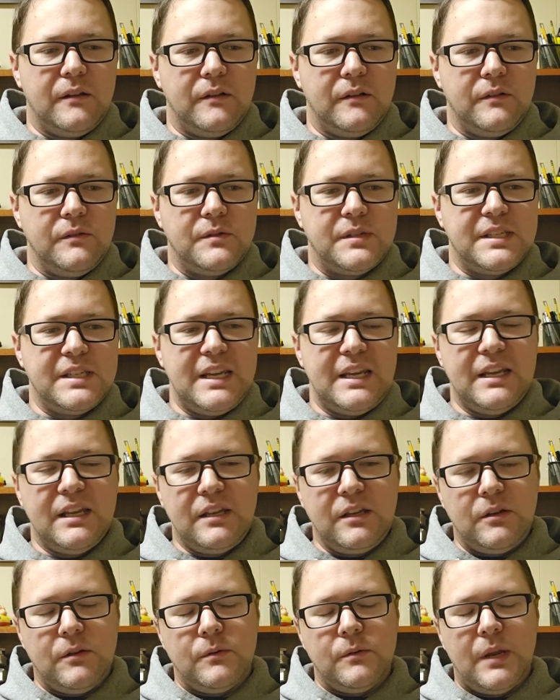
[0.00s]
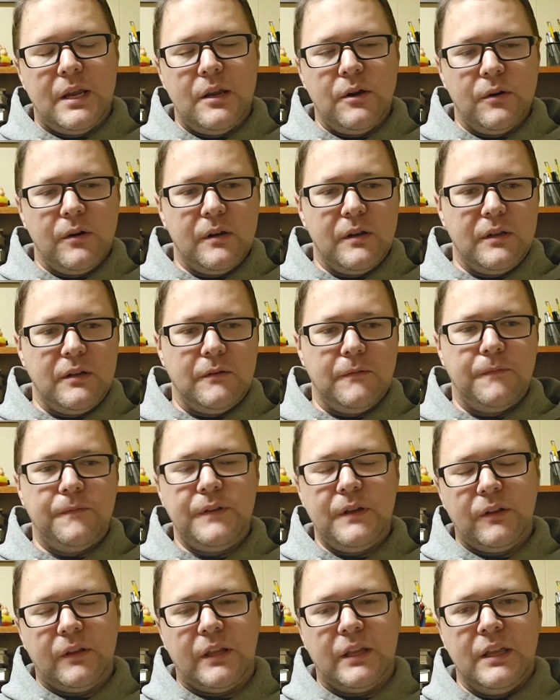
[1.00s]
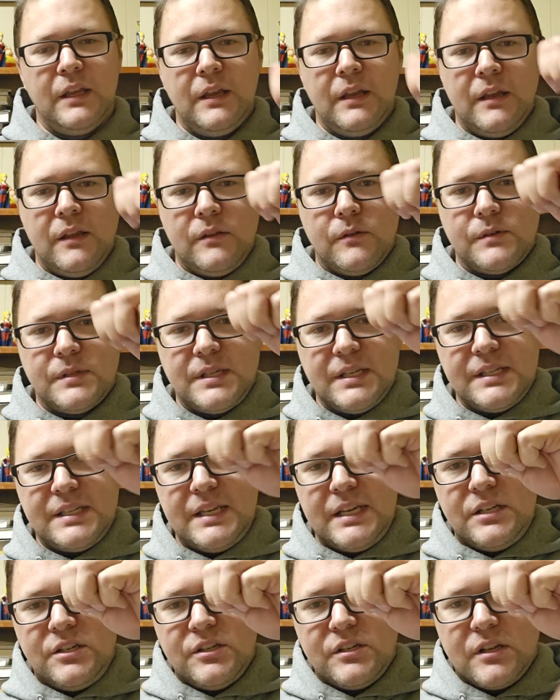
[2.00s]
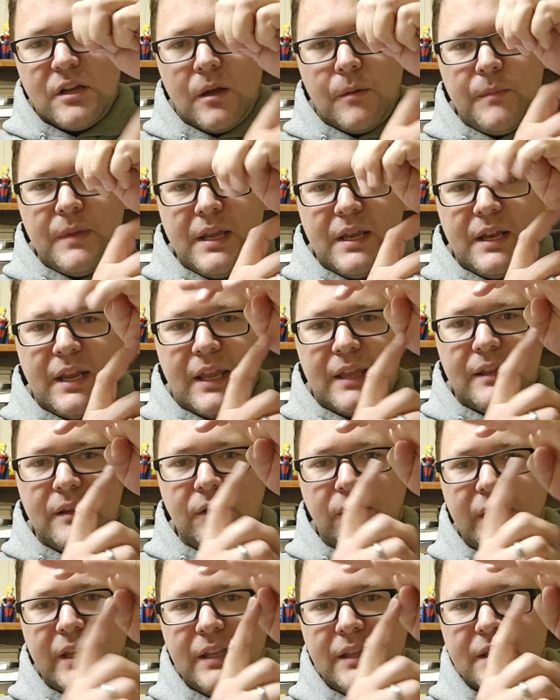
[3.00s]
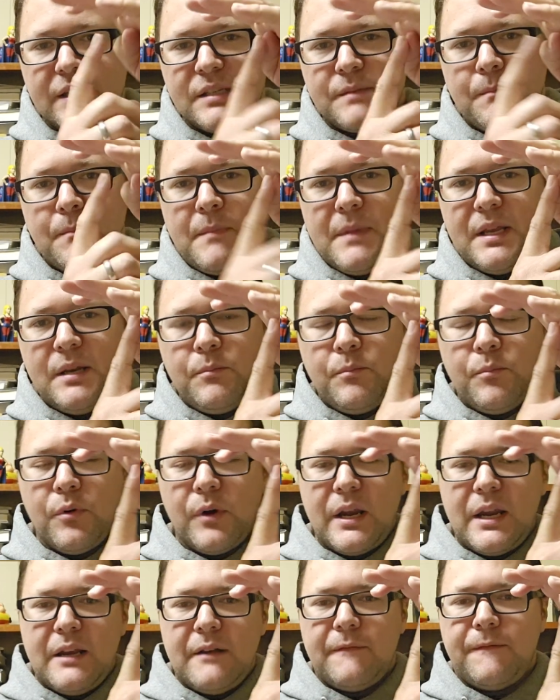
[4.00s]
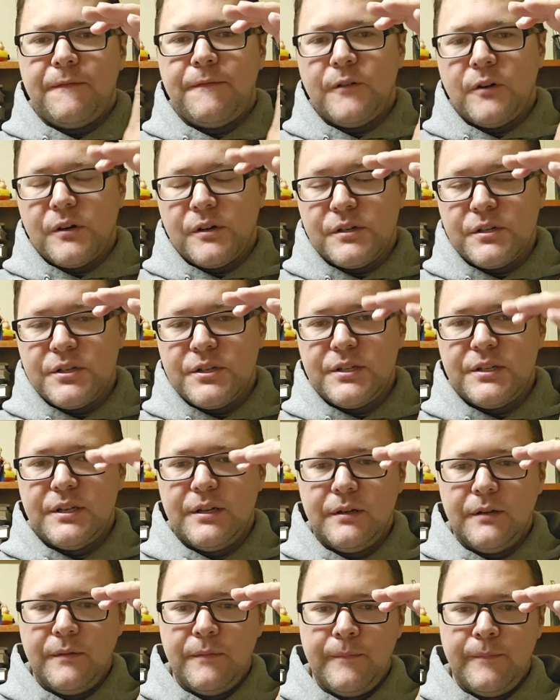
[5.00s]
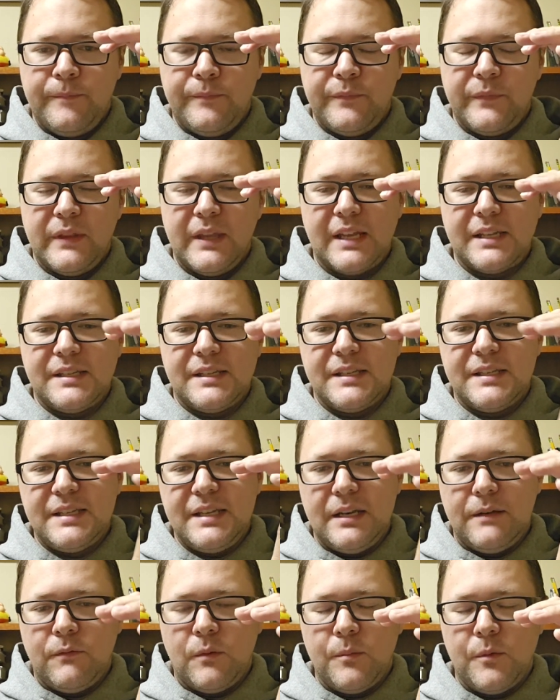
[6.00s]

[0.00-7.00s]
you see it, you hear it, you feel it. Those sensations come in and they'll hit this midbrain first. That's the seat of